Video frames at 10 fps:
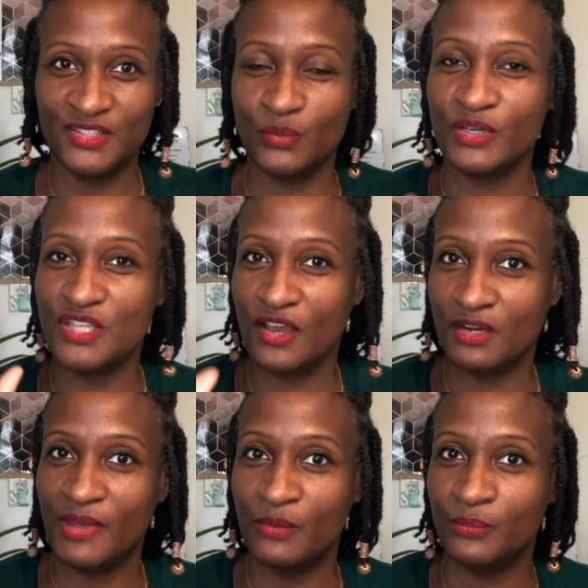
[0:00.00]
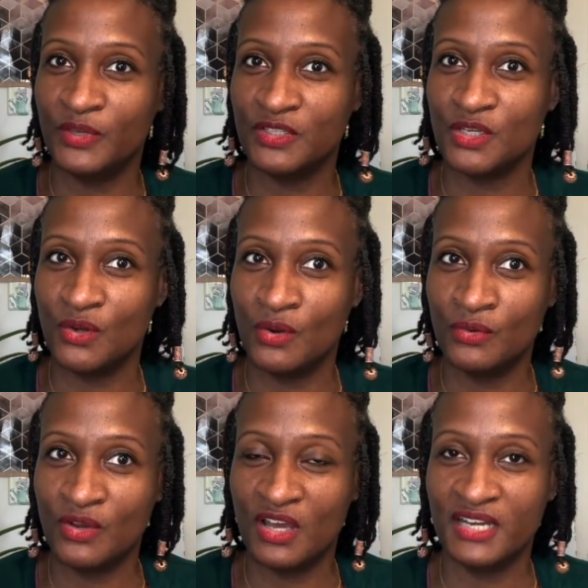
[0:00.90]
So we're talking about building your
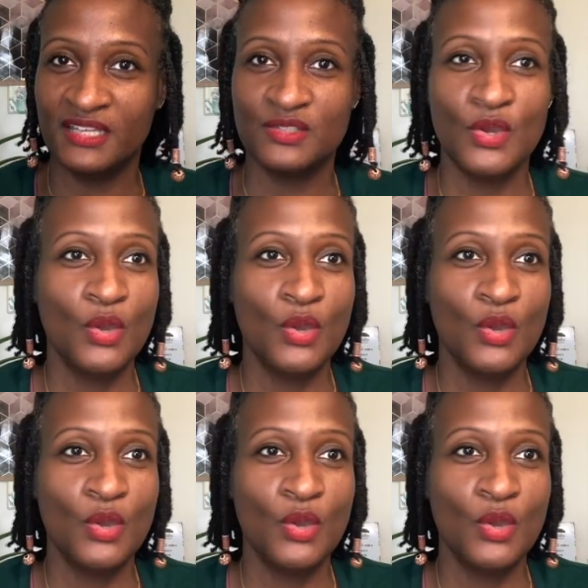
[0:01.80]
own audience.